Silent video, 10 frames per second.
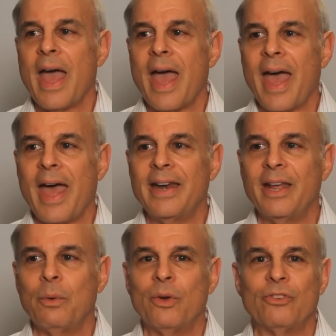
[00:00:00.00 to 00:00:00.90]
And
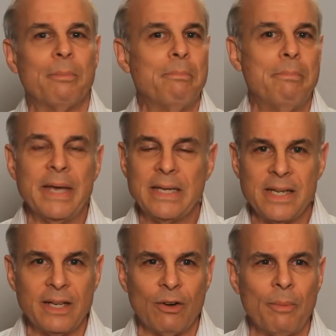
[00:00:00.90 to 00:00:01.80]
it was a big
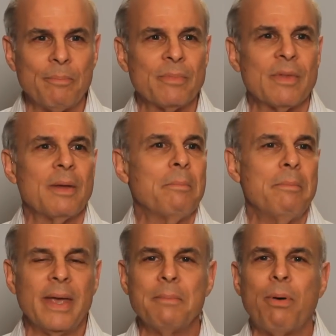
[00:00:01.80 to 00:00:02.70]
deal,
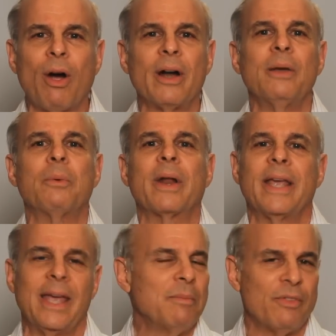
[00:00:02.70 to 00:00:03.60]
big party when I
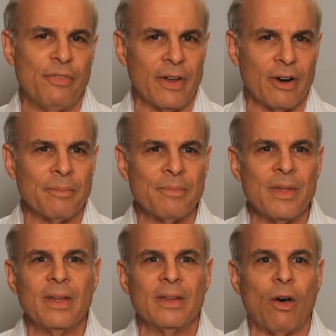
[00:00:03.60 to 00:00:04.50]
came to fit her.
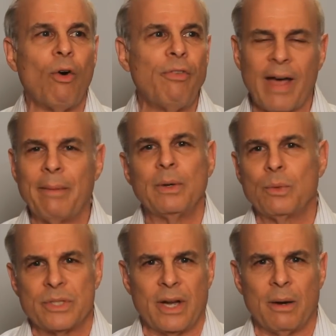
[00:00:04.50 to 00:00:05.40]
The whole family
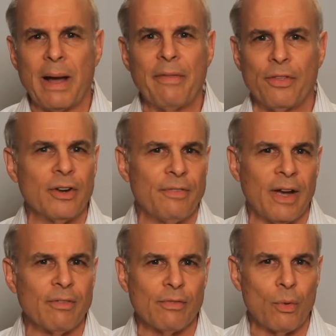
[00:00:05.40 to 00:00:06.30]
was there, about
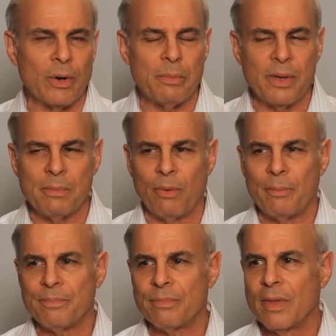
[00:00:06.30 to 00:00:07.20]
35 or 40 people.
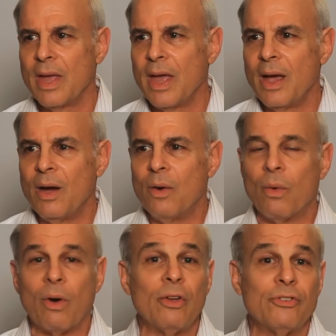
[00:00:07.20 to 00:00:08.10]

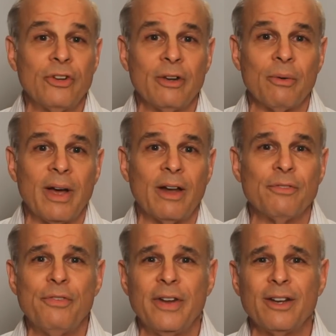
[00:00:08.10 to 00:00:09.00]
We're all sitting around
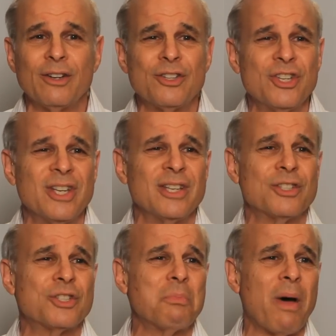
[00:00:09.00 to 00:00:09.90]
fitting her. She is
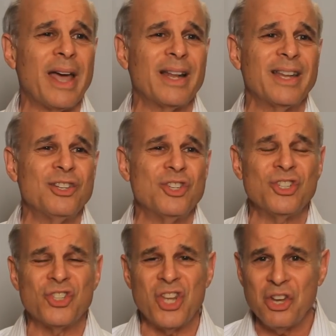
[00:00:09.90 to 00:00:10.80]
smiling,
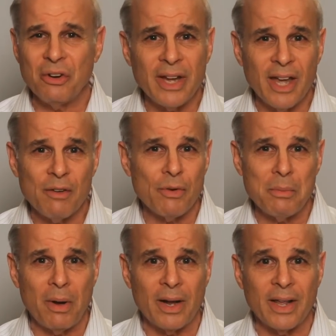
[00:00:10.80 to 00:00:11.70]
she's hearing
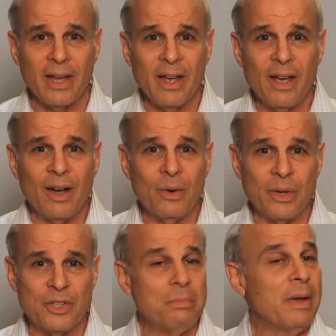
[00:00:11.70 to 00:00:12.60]
everybody,
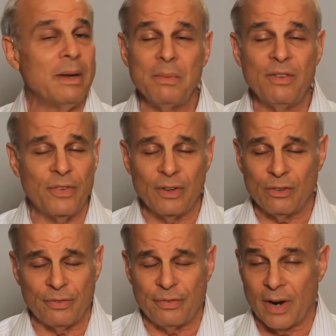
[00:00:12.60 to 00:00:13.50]
which made me feel
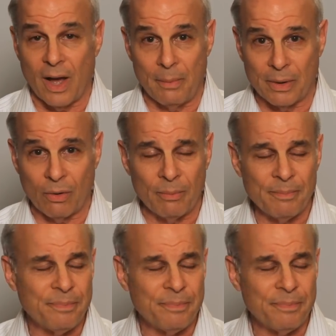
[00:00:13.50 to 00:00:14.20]
phenomenal.